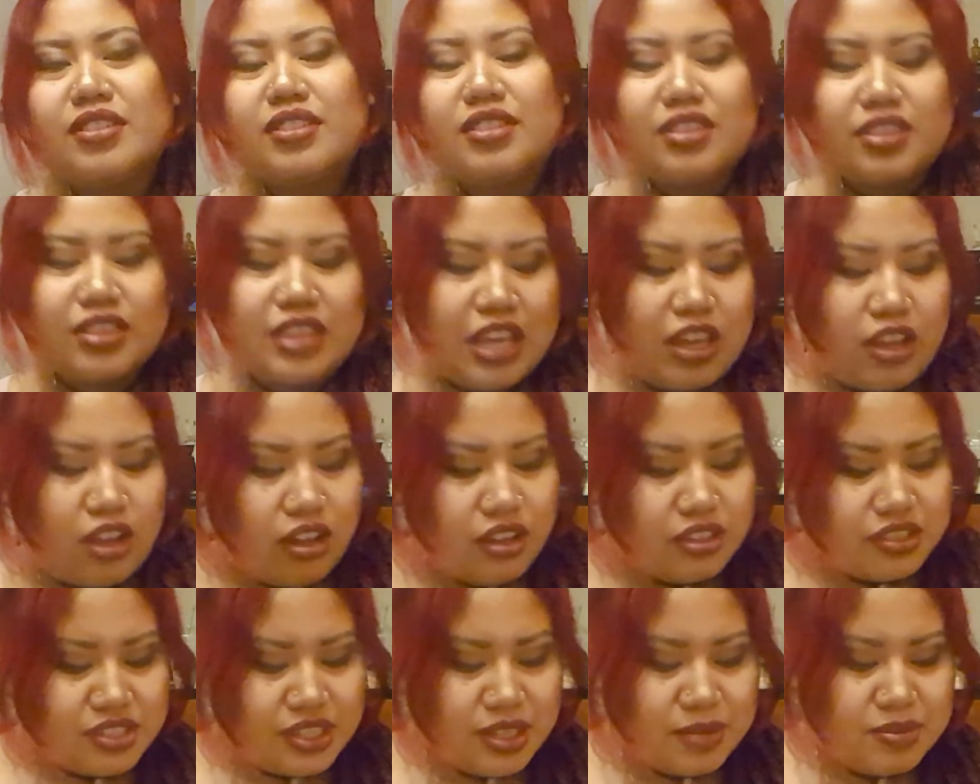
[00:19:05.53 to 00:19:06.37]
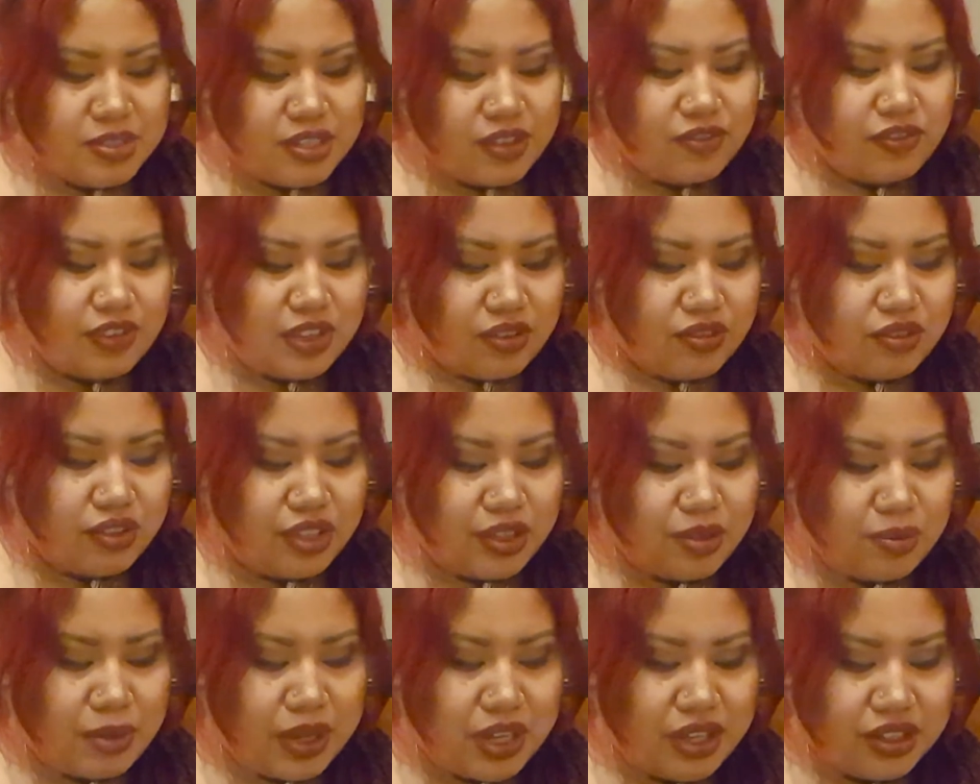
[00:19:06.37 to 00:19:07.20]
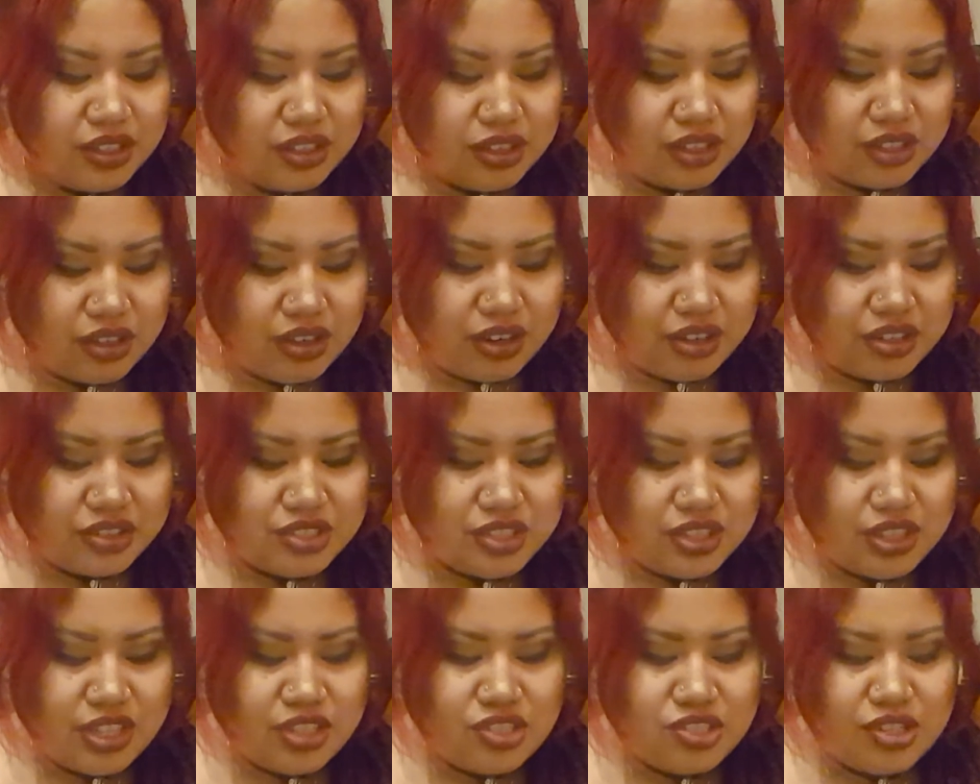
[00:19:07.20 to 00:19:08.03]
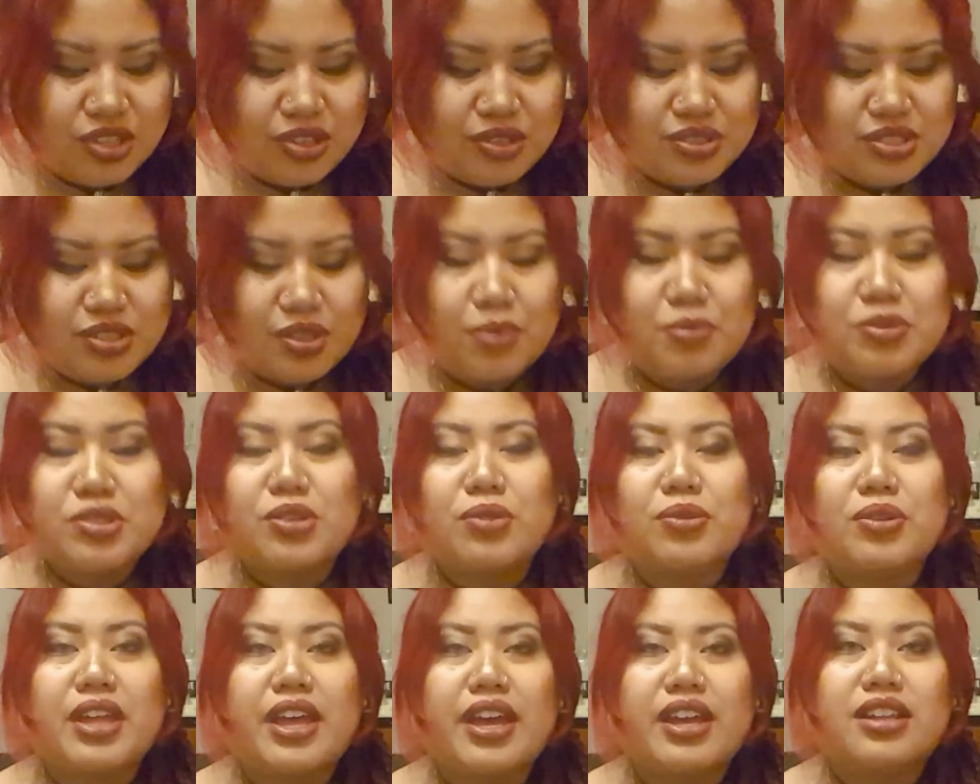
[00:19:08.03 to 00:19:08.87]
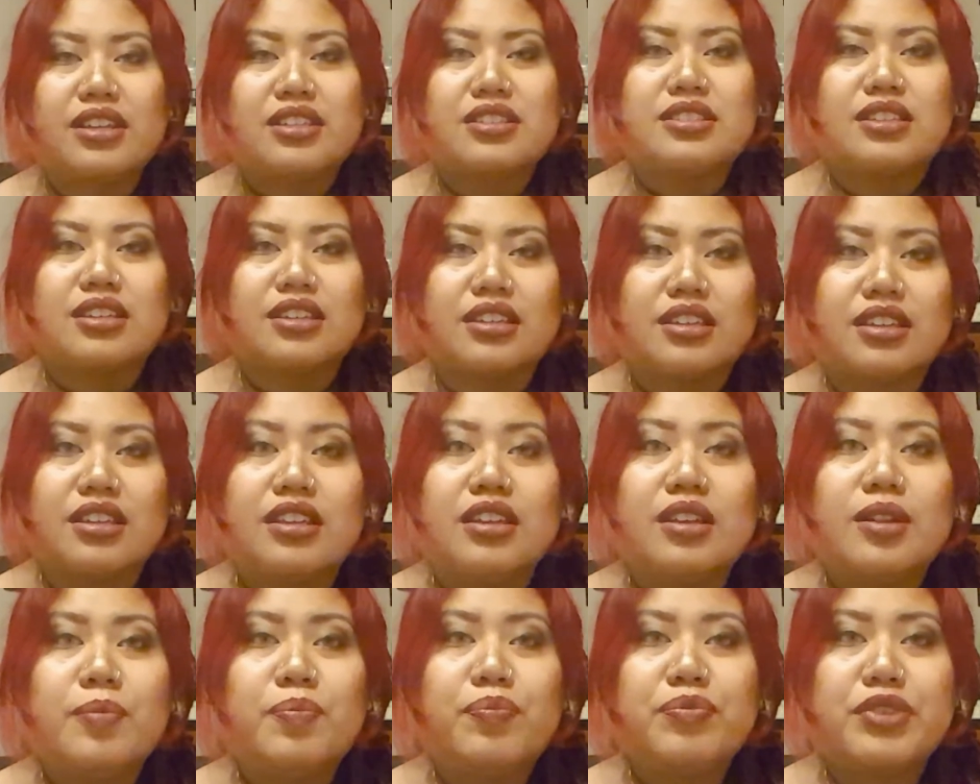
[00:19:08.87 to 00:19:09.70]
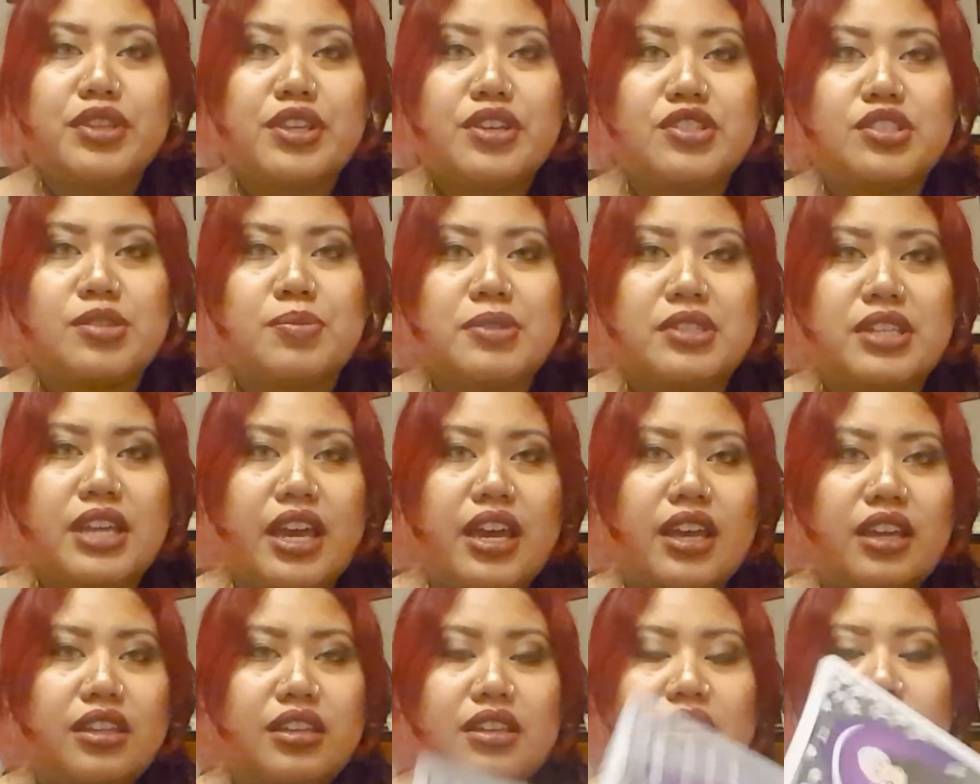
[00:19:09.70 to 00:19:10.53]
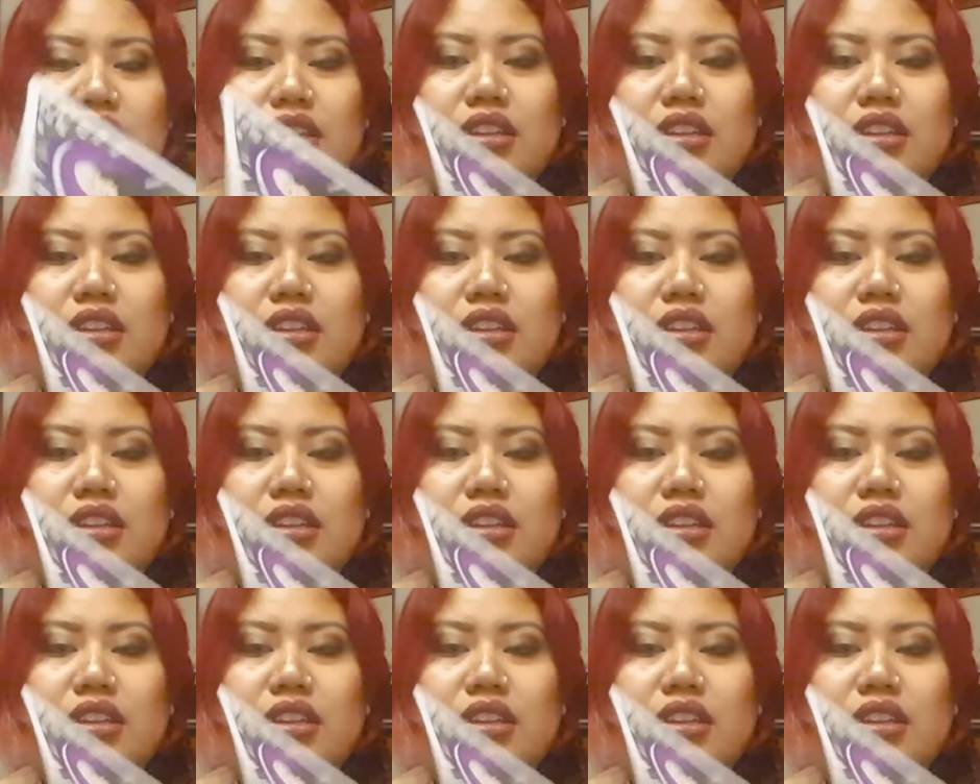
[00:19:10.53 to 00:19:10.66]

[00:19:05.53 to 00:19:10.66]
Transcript: they all seem to fit really well in the cards that they chose, so I'm so glad it's a usable deck.